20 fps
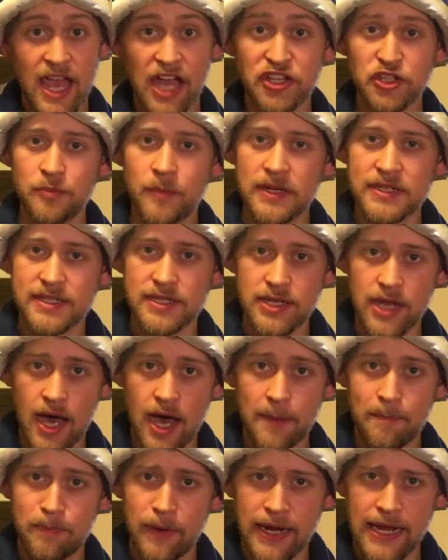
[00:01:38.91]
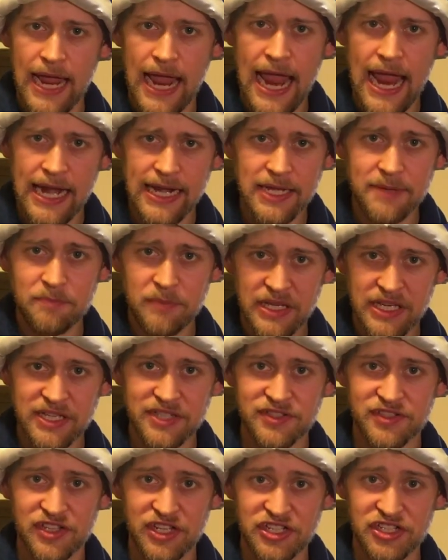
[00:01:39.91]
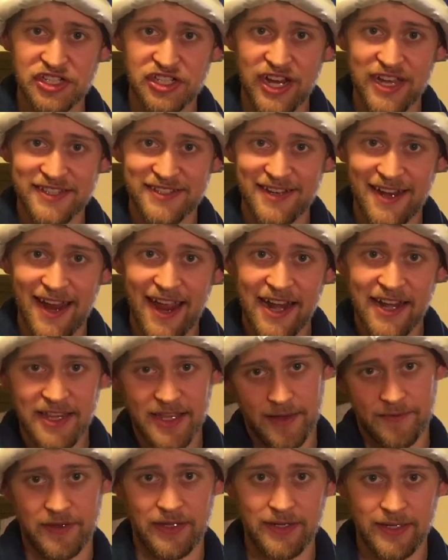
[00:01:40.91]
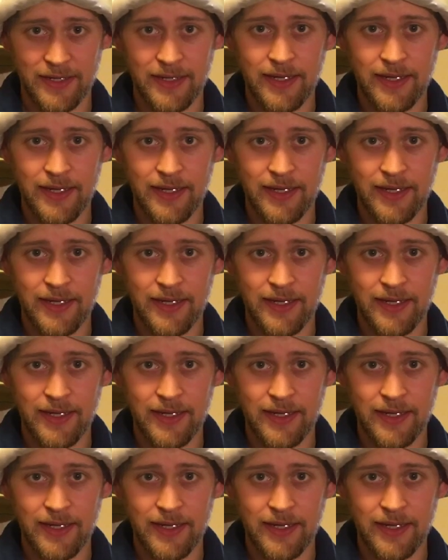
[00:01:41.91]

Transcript: and you must not by any means ingest any of it.